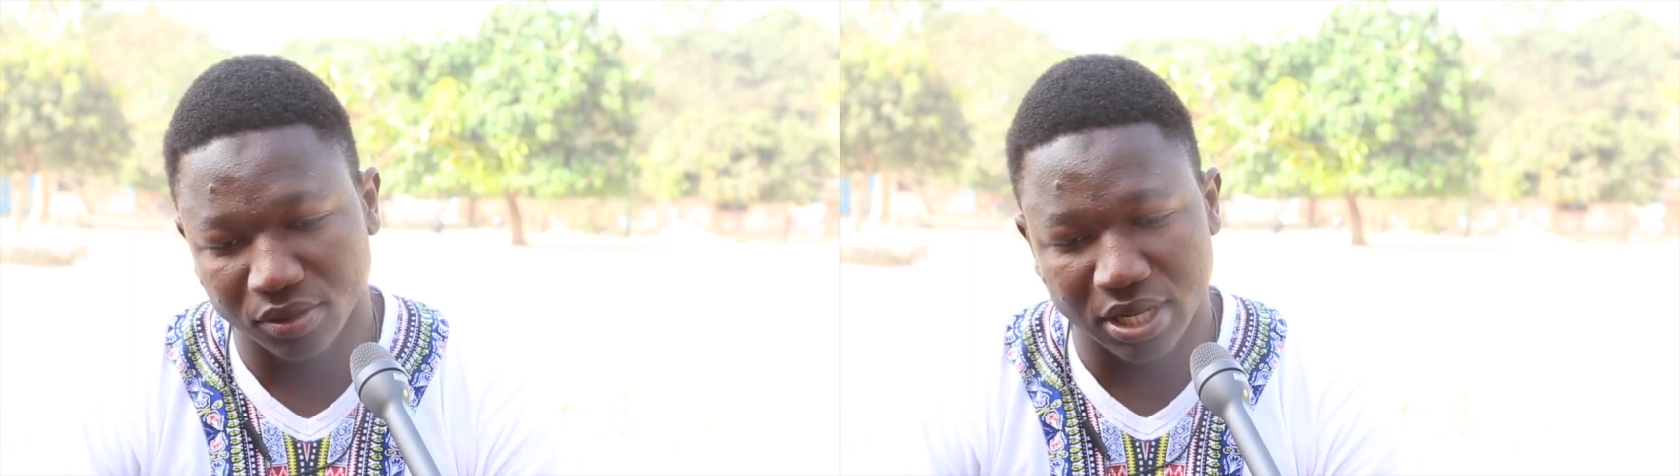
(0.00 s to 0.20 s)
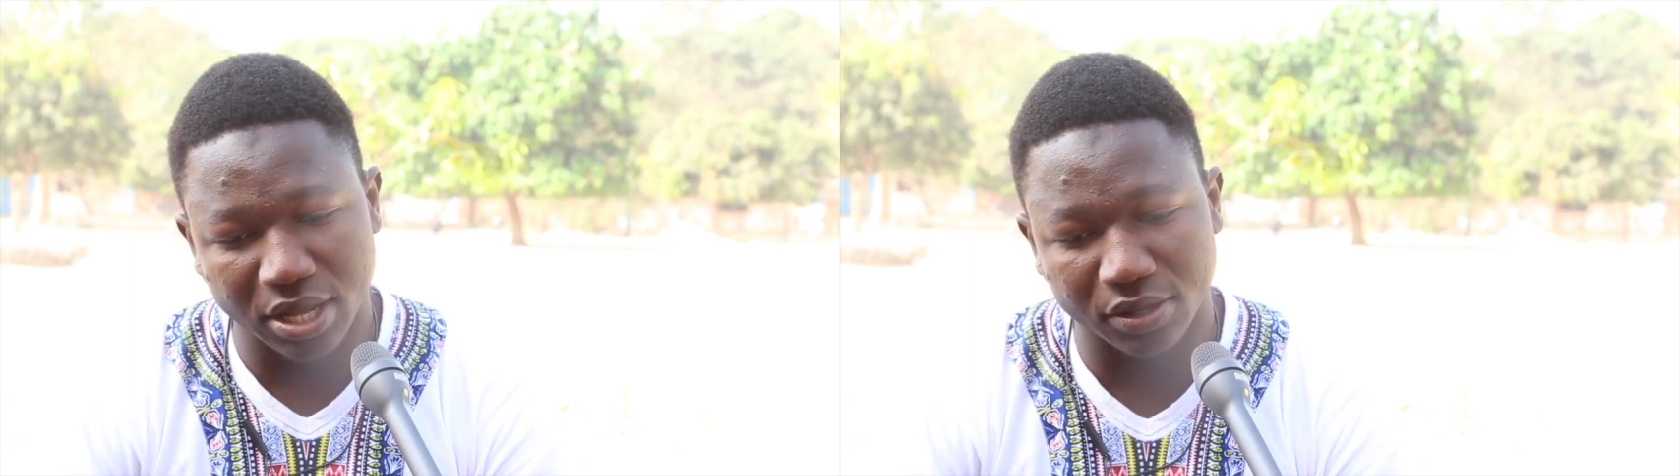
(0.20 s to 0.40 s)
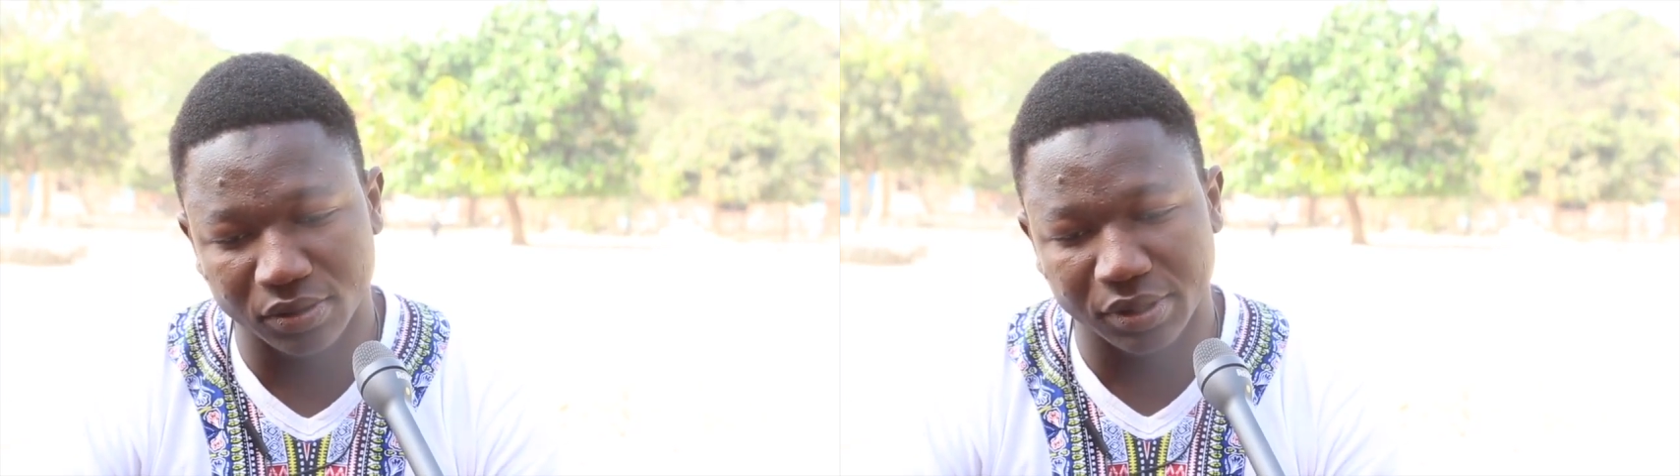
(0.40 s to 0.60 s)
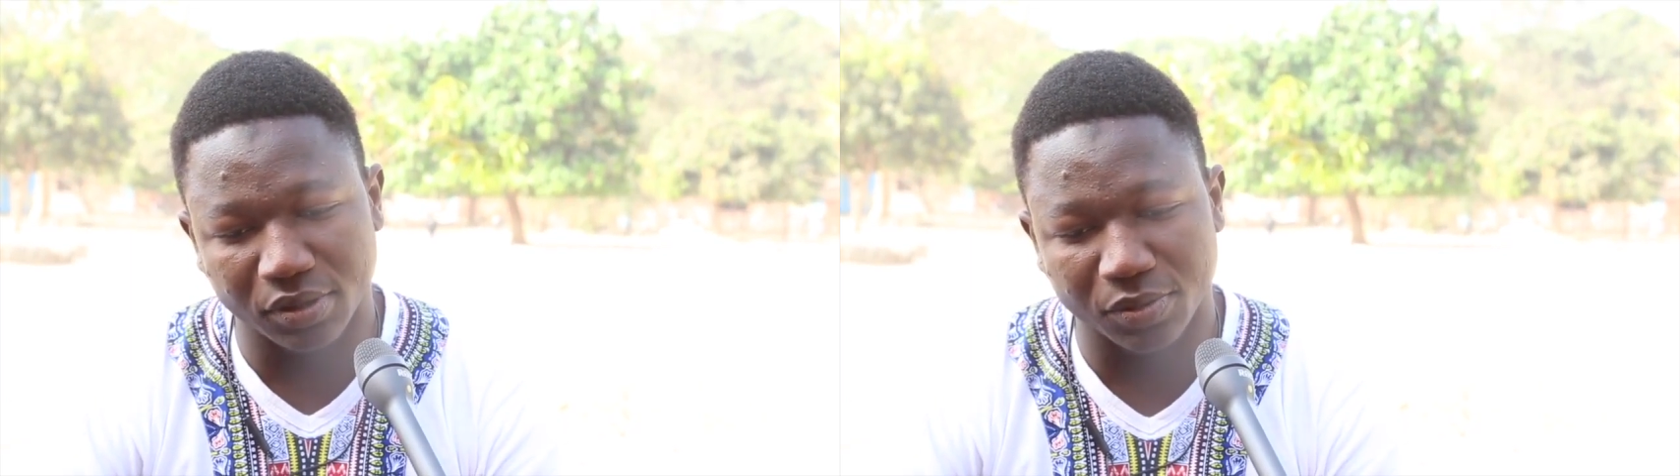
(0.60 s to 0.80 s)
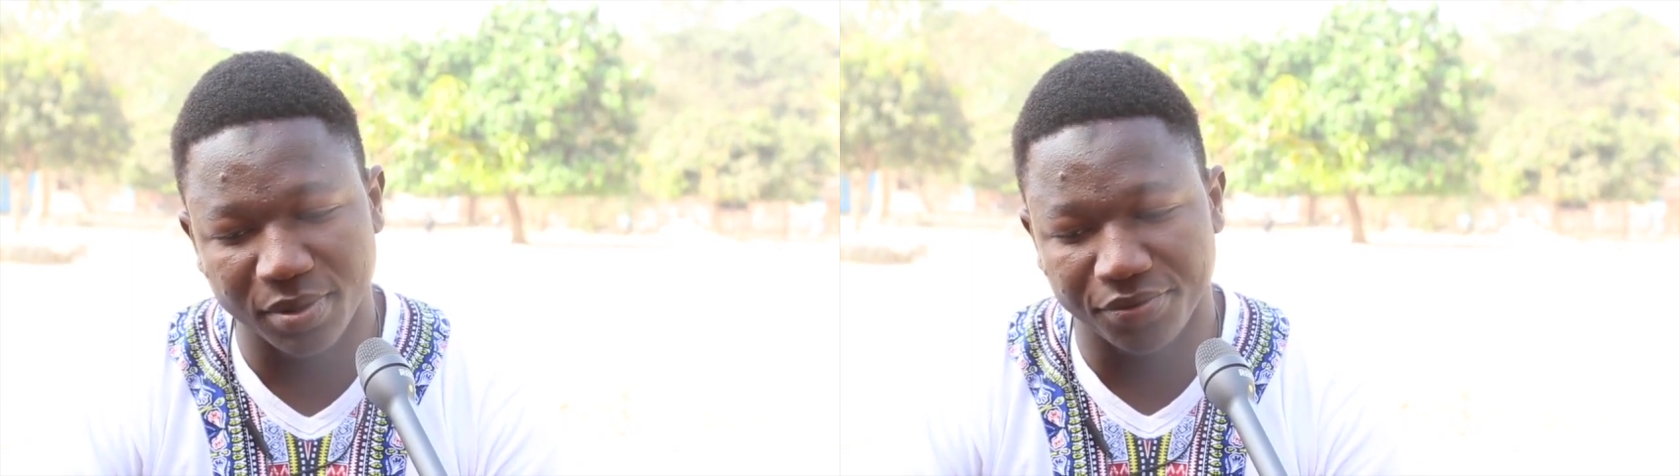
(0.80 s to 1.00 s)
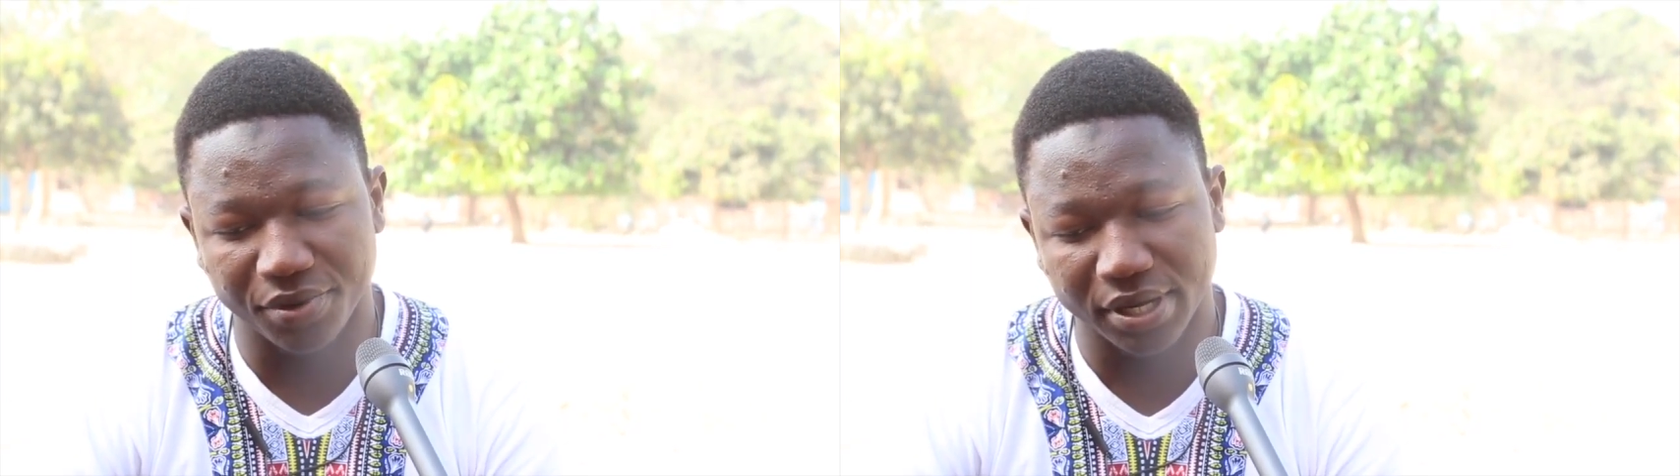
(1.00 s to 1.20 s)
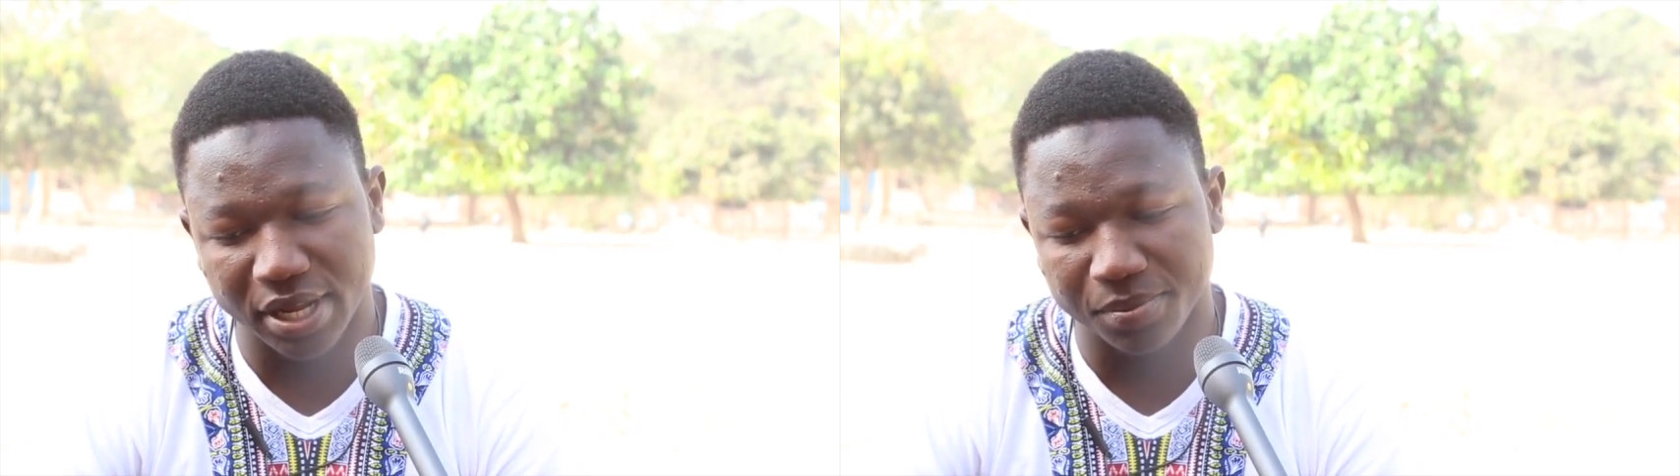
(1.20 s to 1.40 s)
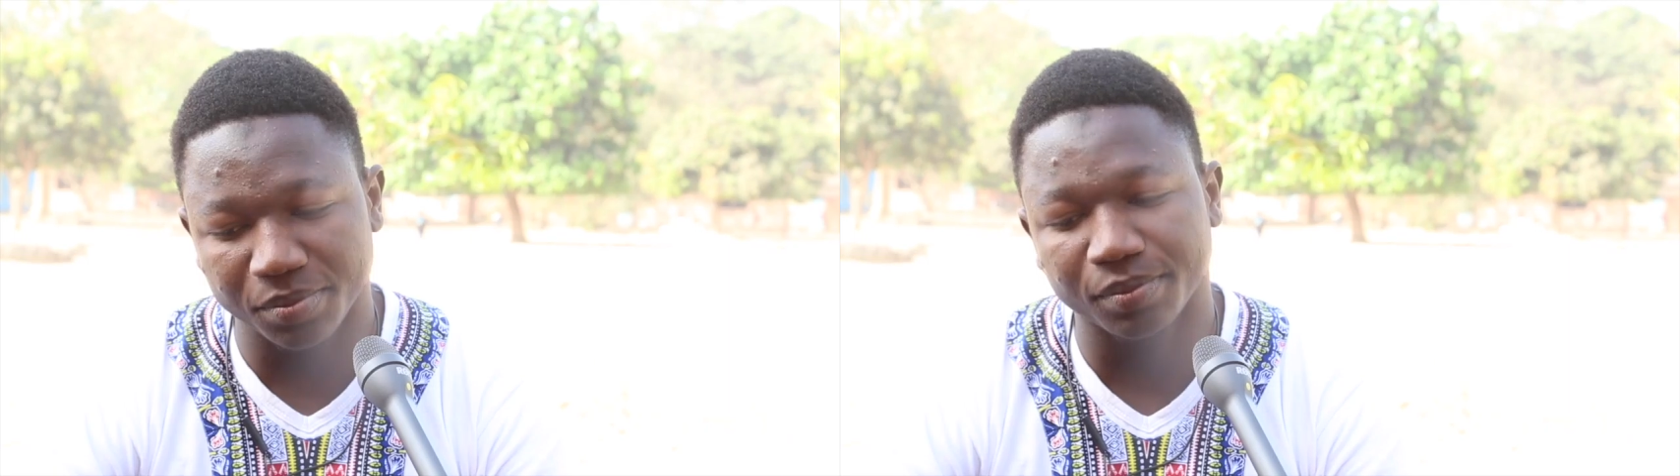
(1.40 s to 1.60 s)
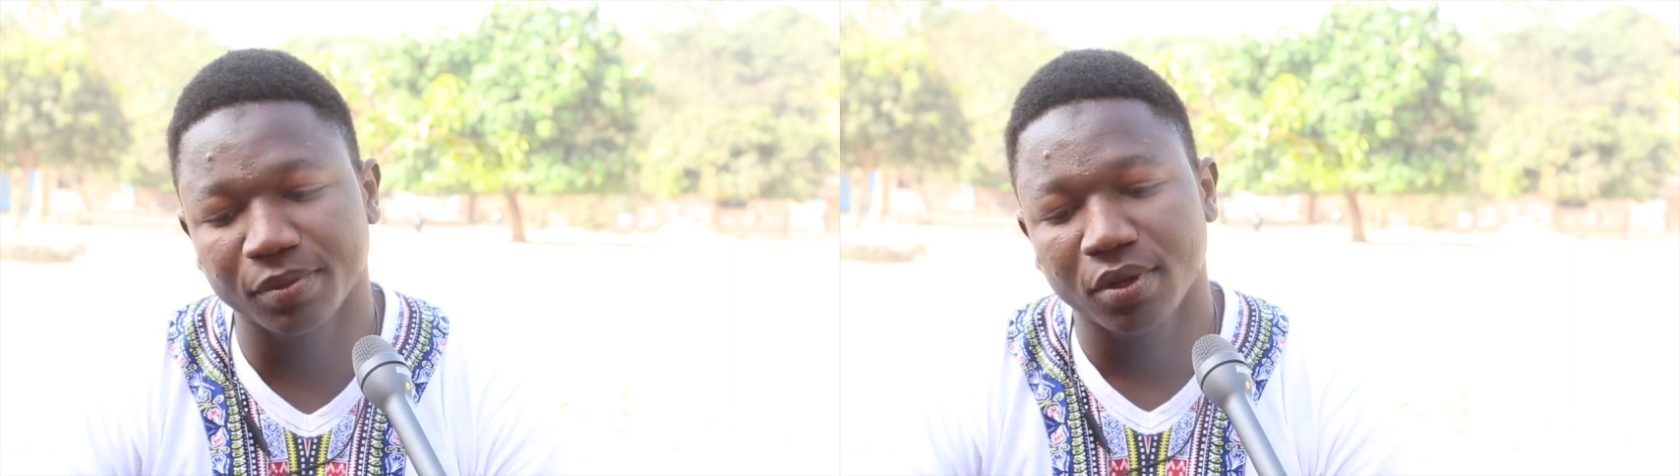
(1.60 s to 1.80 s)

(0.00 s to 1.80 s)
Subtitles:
like on my free time.